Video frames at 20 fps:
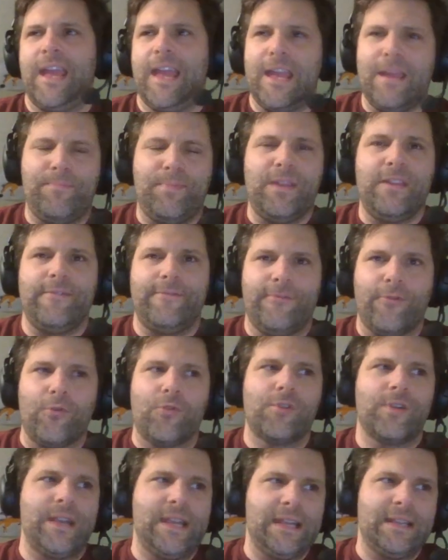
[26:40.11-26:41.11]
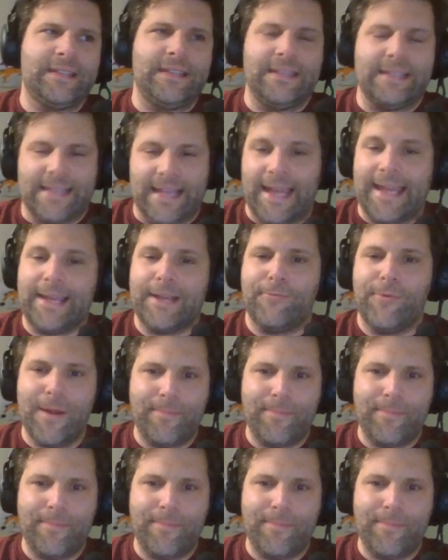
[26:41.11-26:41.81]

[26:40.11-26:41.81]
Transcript: AP4 anti-tank